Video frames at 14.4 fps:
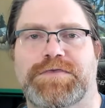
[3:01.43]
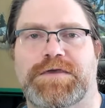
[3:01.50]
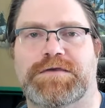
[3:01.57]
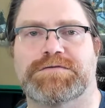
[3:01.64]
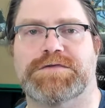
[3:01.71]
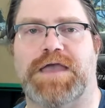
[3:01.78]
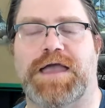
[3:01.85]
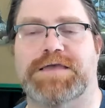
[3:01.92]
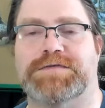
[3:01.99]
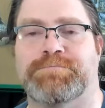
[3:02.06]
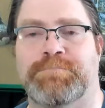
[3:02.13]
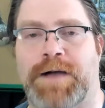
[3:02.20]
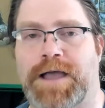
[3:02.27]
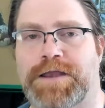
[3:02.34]
things as
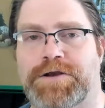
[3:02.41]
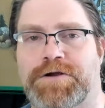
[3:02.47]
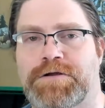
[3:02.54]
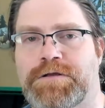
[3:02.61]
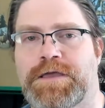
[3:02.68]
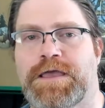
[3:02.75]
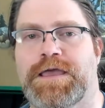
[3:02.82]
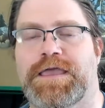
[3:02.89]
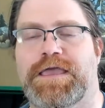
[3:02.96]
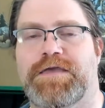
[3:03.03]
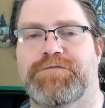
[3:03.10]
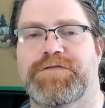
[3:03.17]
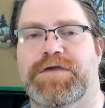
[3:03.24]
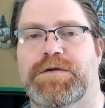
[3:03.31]
minor
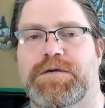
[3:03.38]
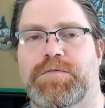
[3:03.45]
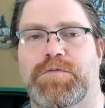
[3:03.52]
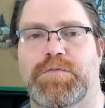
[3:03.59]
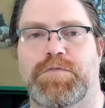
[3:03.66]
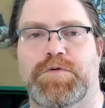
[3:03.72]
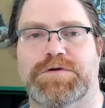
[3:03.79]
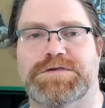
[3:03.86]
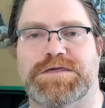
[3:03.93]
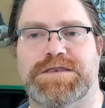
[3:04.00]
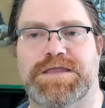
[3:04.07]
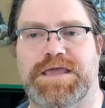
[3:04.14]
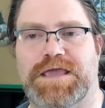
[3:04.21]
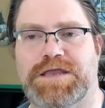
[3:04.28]
if it was
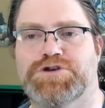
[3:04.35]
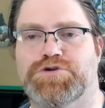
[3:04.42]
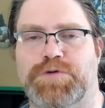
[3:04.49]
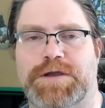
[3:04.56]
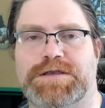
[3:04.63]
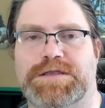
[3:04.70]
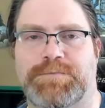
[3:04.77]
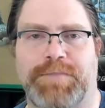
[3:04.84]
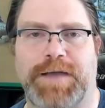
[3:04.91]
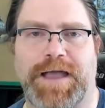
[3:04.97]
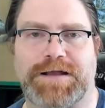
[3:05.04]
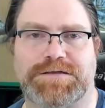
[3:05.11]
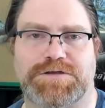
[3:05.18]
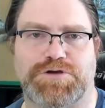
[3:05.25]
an indirect
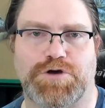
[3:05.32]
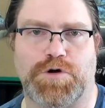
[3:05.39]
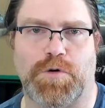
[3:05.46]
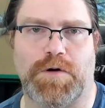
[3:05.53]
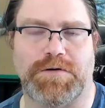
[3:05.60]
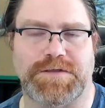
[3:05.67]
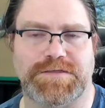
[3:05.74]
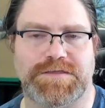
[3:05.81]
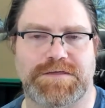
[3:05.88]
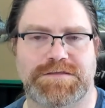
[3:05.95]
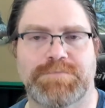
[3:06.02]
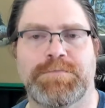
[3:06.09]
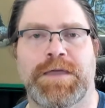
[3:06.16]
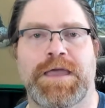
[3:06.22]
impact on your quality
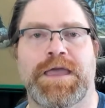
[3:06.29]
system,